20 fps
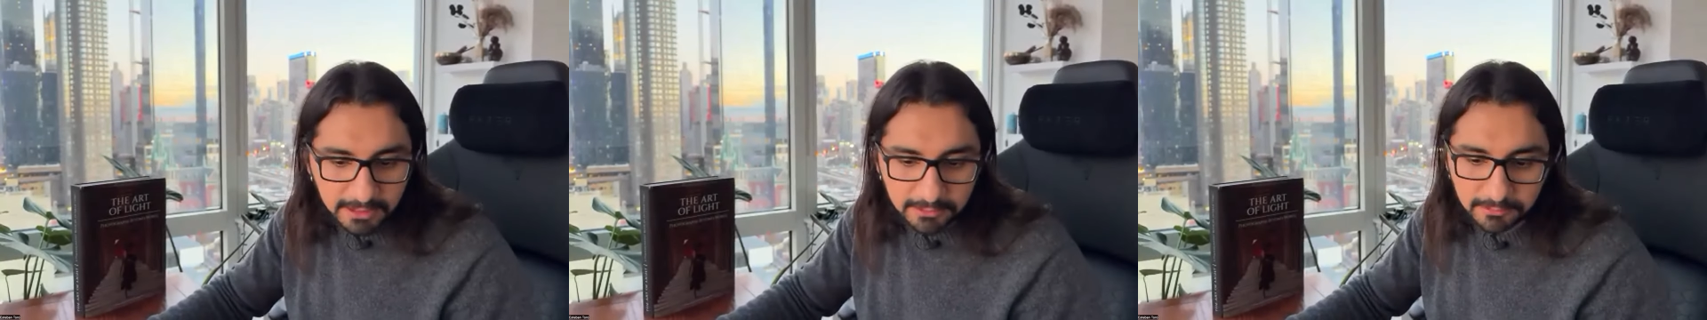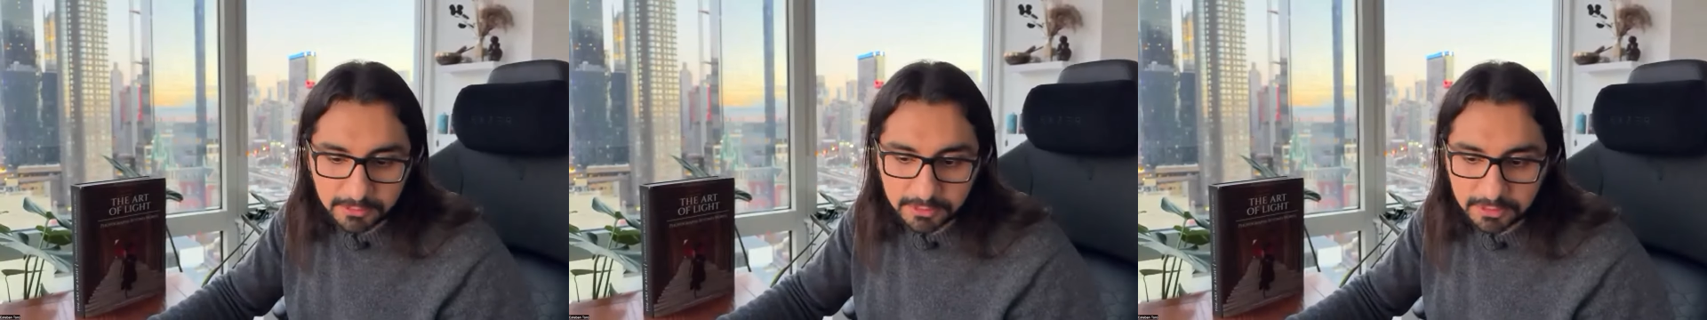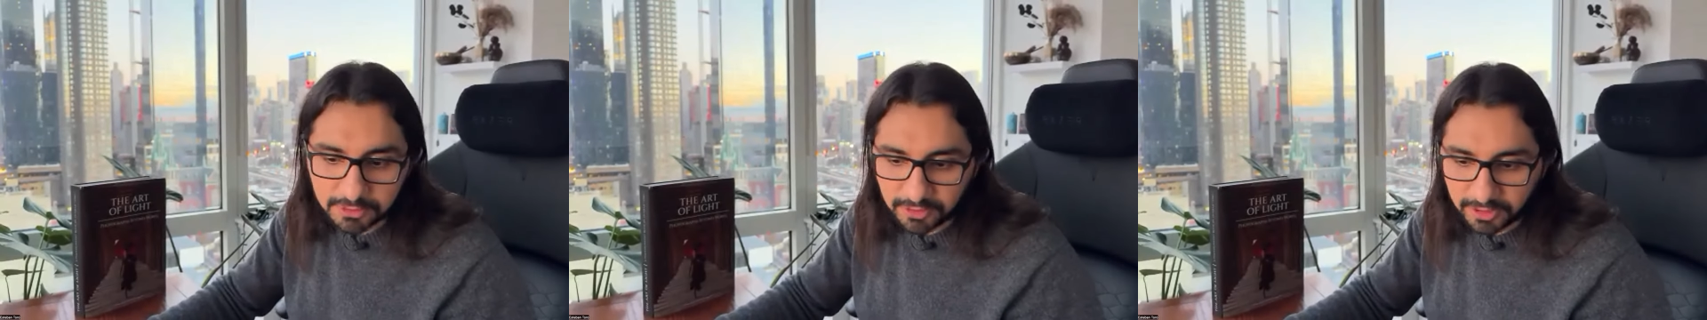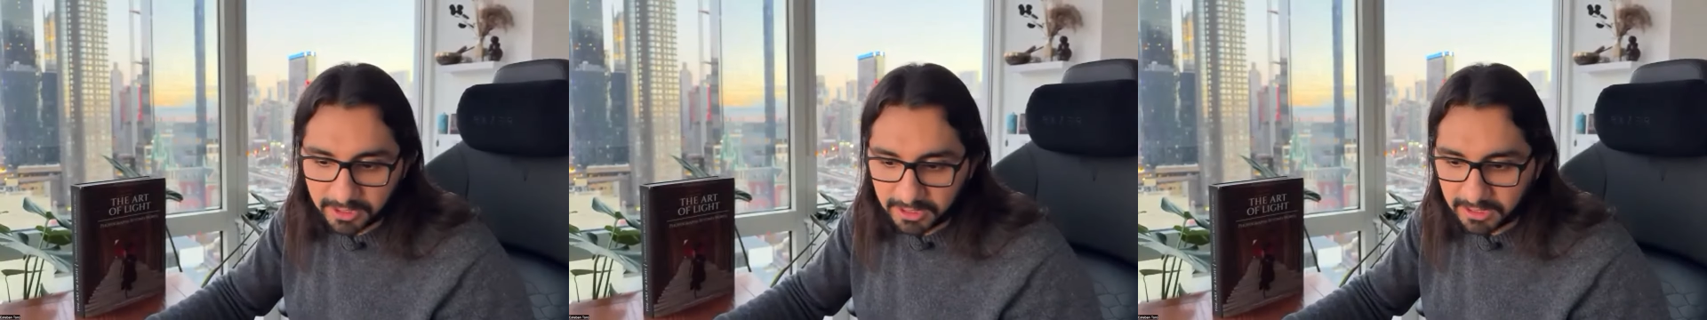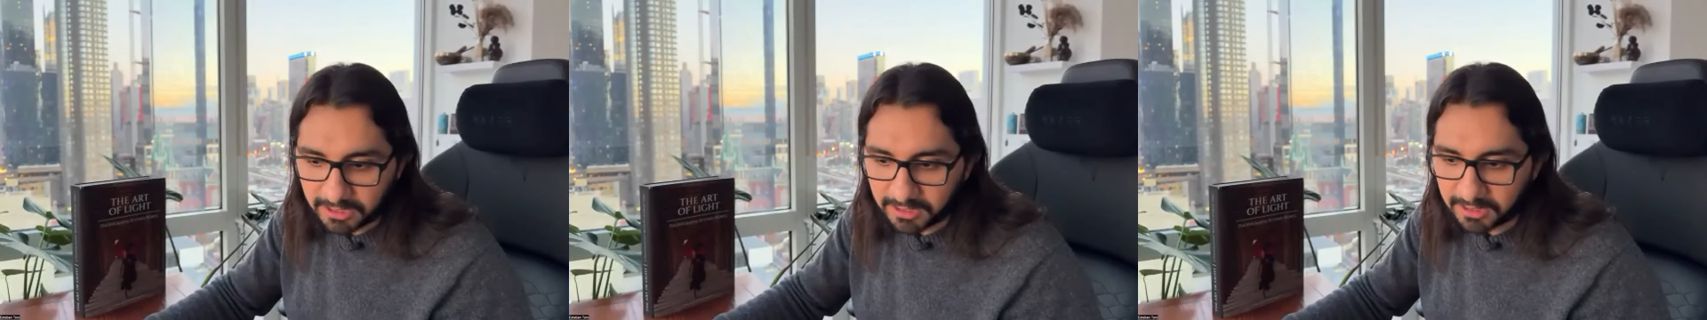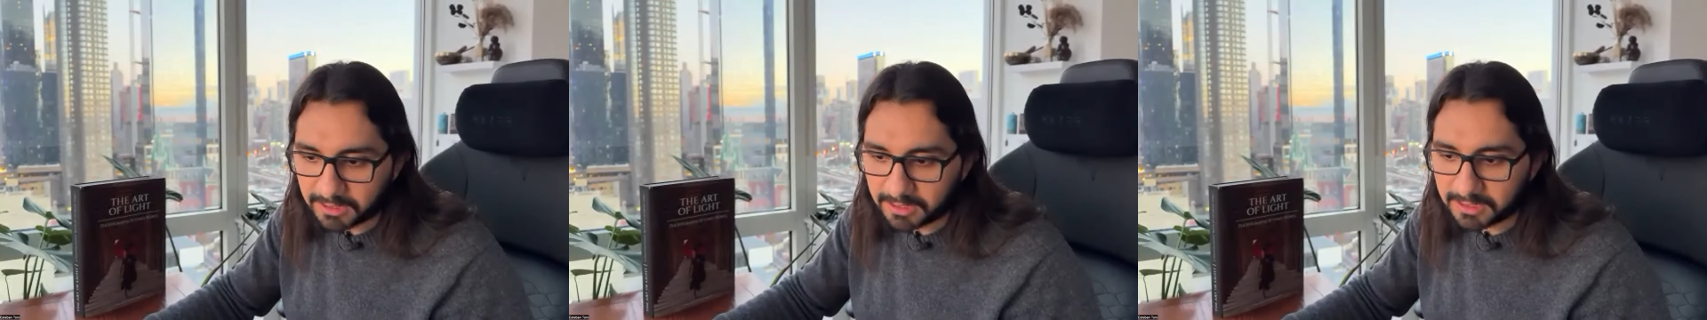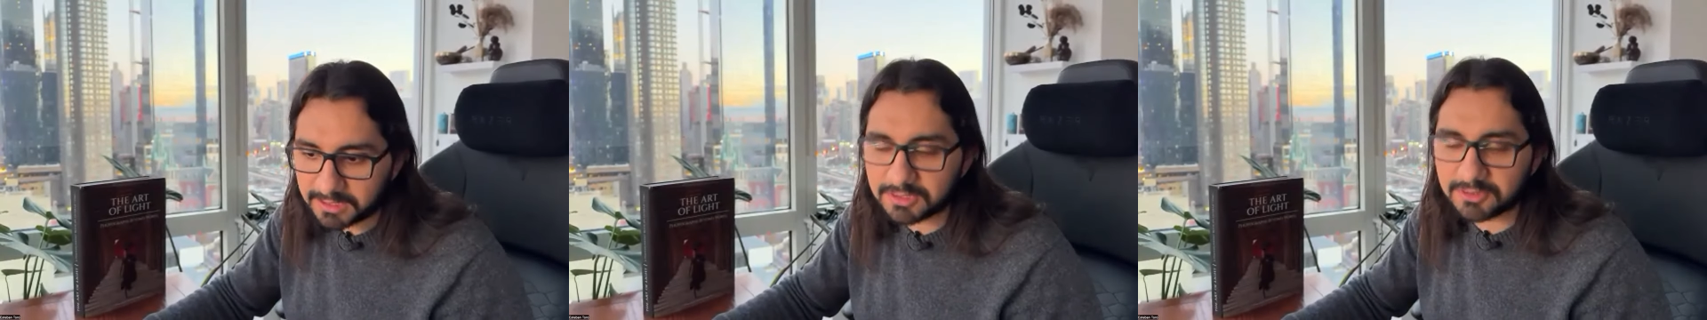that we're
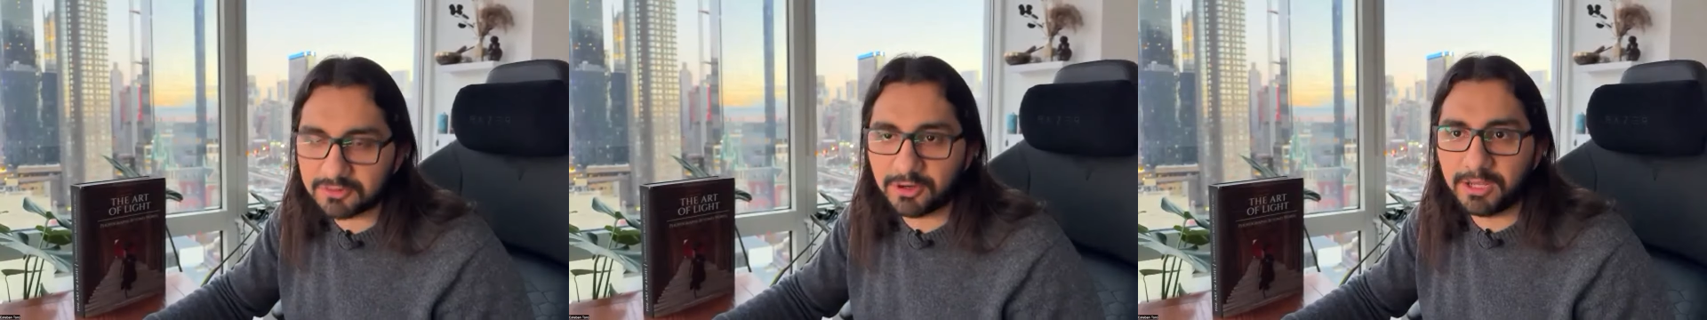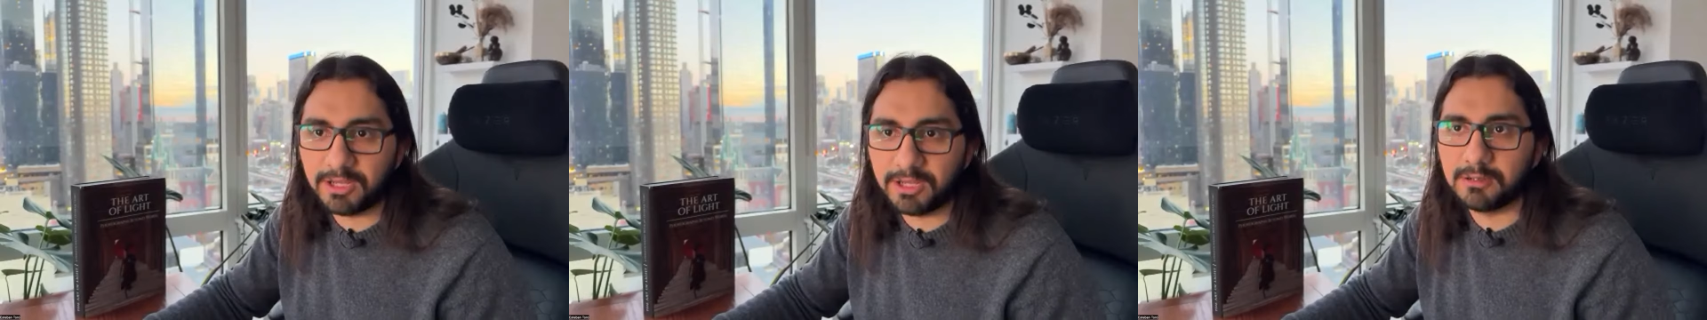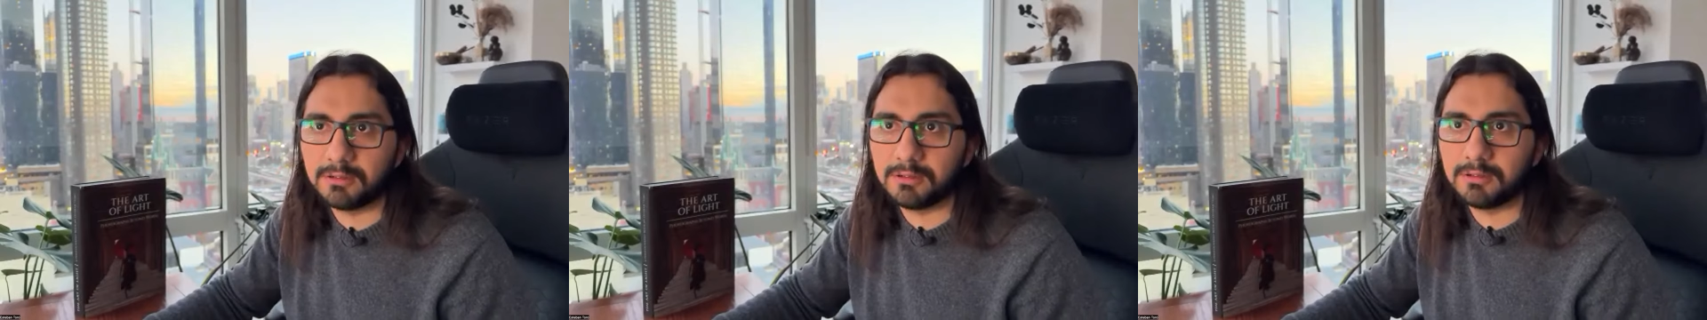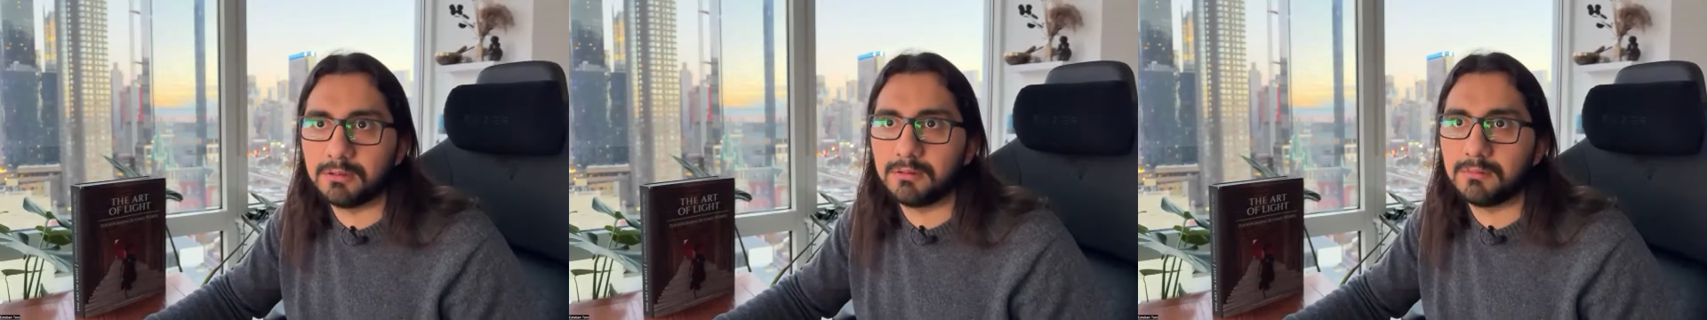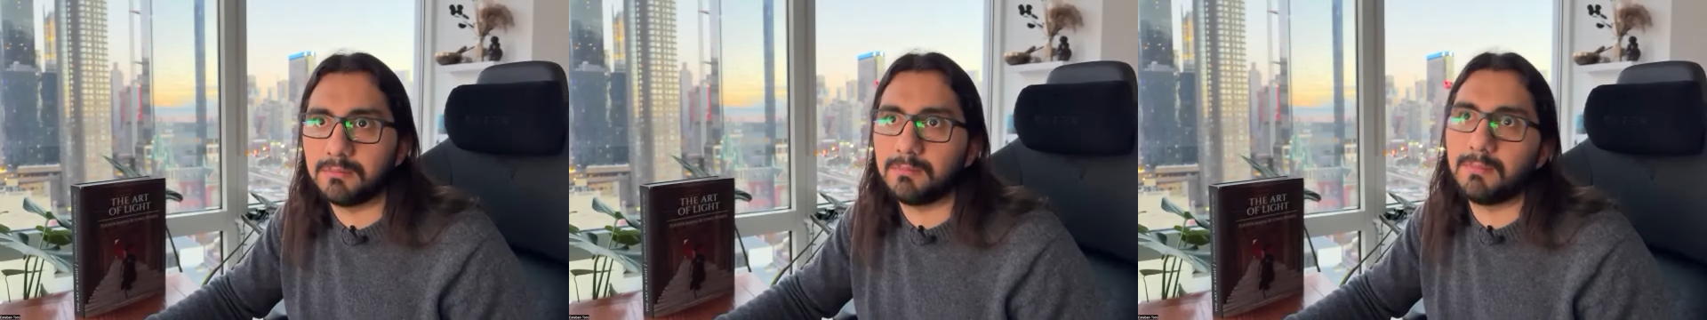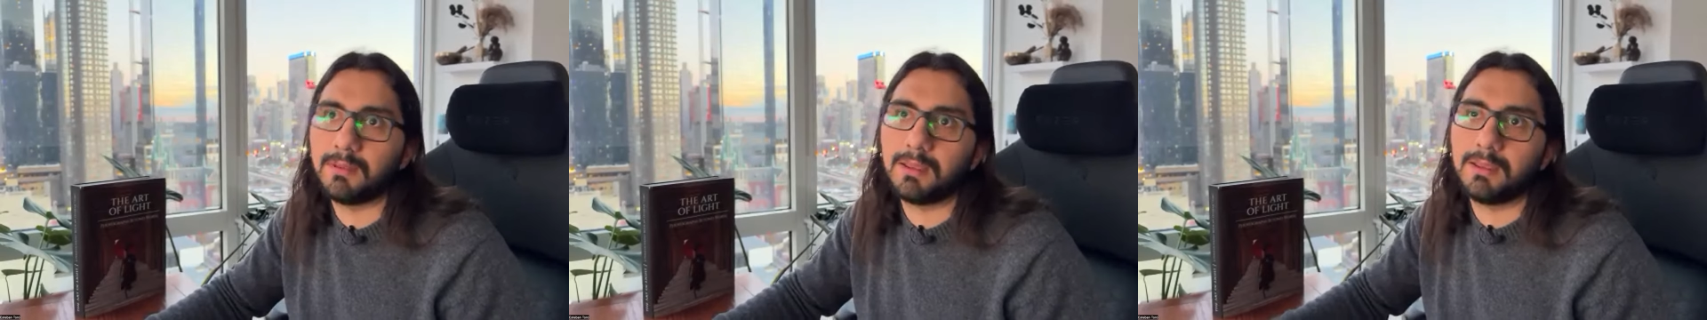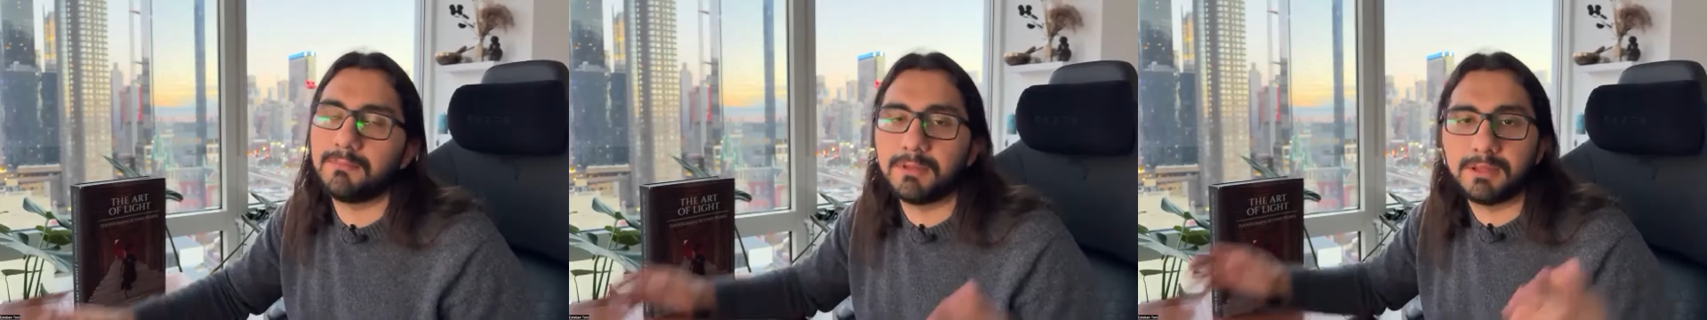training is trained
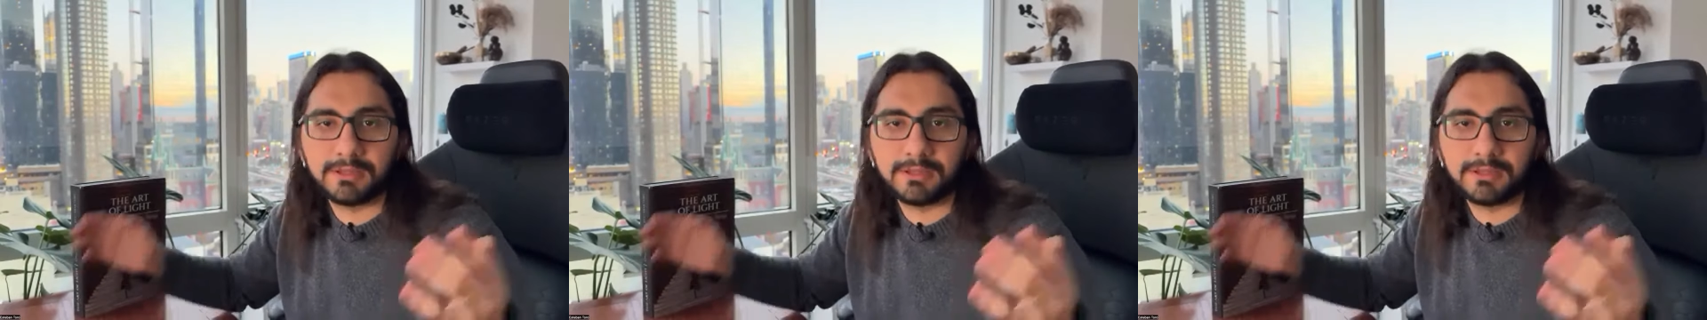on uh,